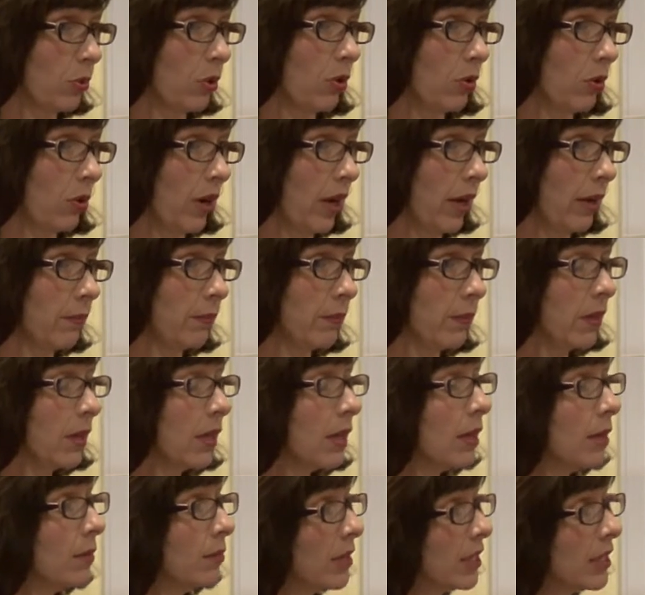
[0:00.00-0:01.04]
program.
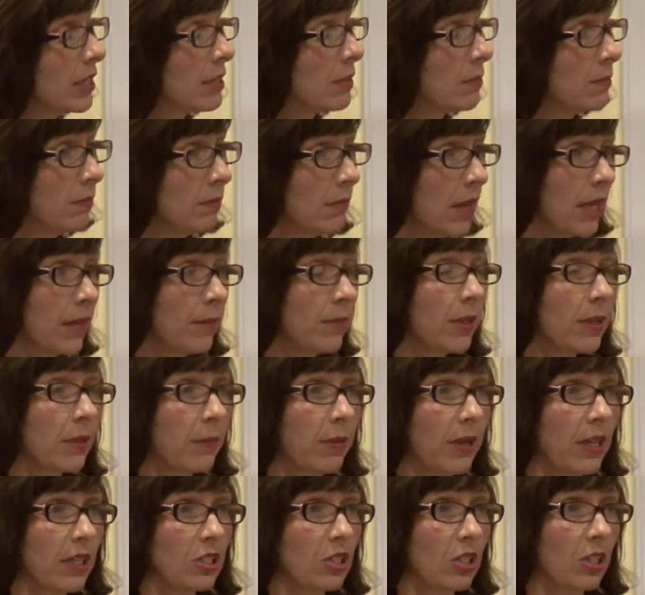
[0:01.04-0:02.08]
Because maybe
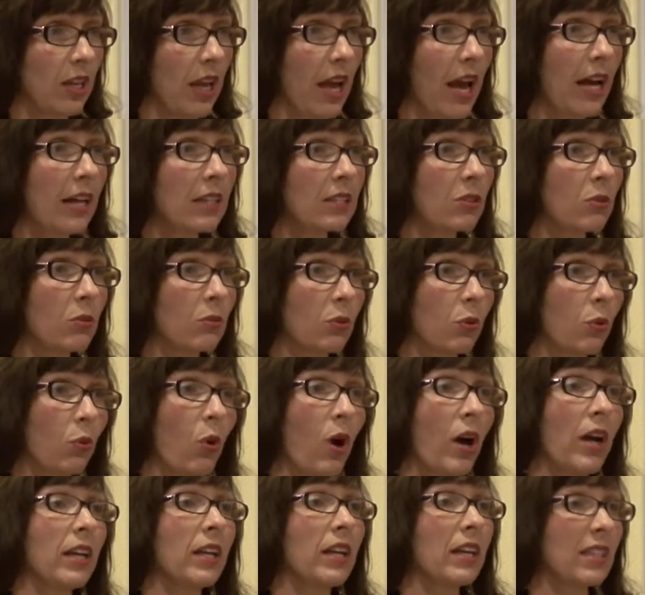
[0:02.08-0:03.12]
the patient hasn't
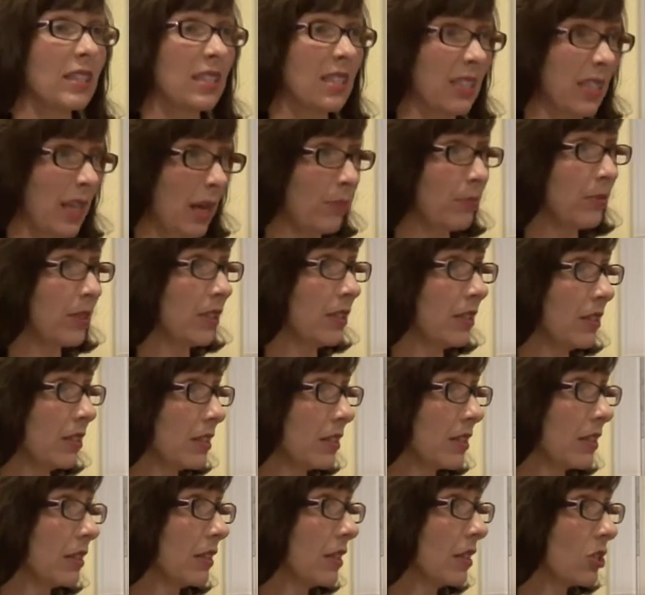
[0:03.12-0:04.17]
quite accepted
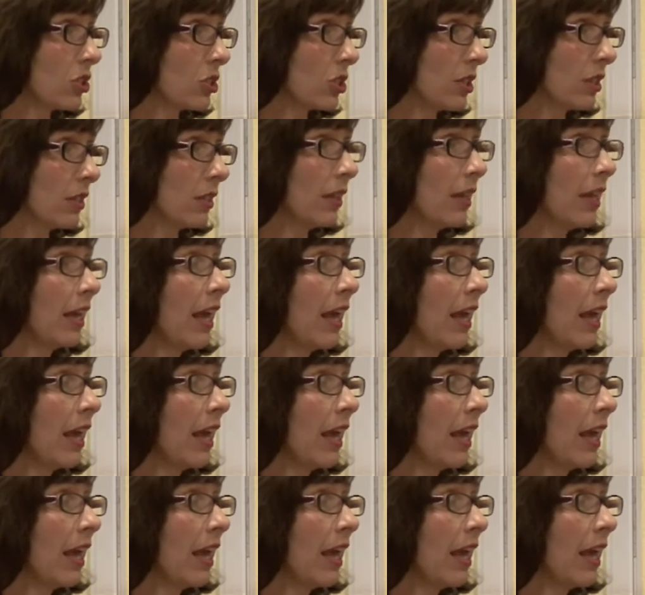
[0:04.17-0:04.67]
this condition.